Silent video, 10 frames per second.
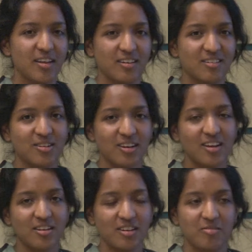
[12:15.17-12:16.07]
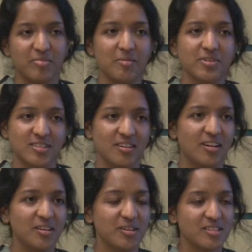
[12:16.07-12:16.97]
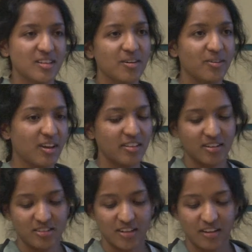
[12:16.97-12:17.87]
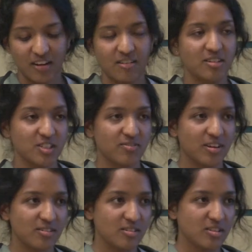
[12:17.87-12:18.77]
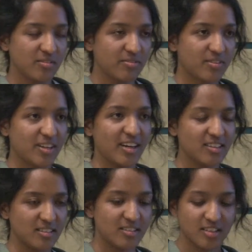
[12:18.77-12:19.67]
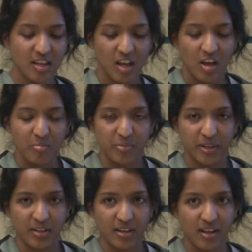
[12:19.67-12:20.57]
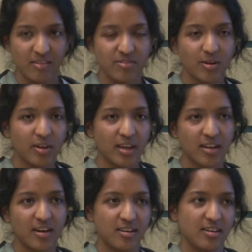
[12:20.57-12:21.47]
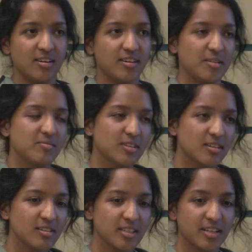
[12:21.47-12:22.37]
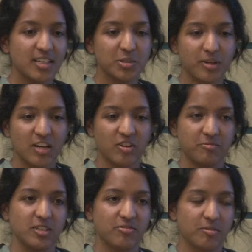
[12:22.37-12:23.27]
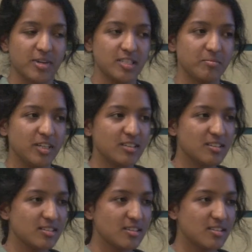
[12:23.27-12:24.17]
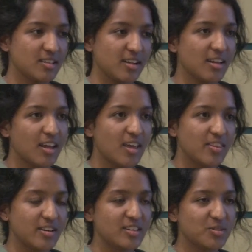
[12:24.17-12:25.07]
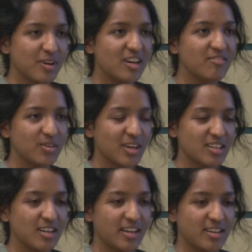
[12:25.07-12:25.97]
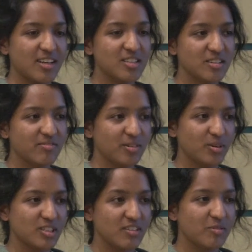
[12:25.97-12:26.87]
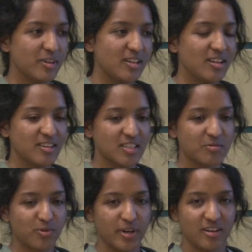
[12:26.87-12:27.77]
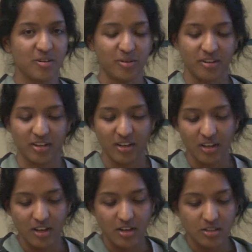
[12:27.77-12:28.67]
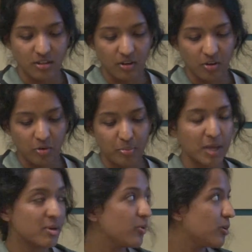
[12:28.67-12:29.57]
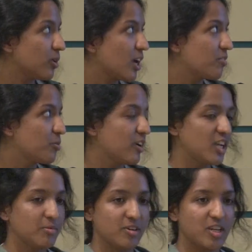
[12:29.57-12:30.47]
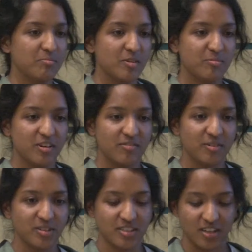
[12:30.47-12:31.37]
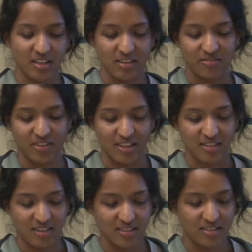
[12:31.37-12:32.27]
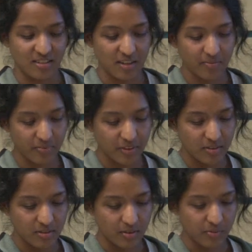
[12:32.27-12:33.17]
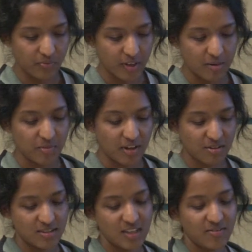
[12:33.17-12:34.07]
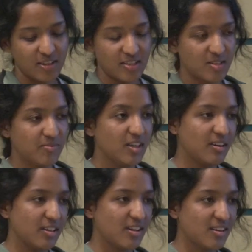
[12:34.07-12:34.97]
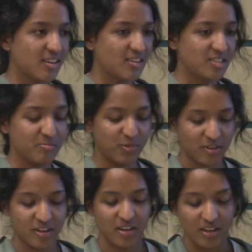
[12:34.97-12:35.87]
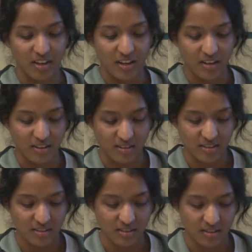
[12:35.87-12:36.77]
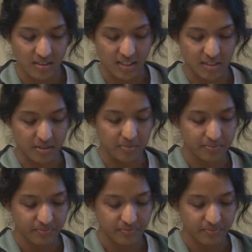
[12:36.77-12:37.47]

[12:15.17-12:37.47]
Like today in, in papers and all, you'll see, oh yeah, there's like hundreds of thousands of connections. But if you look at RTT timescales, at least what I've observed from my simulations is that there's very few, actually like tens of flows, even when the link is quite loaded. So maybe we don't have to worry about keeping per flow state if that's necessary. So I'm trying to see if there's some theory that can support this conjecture.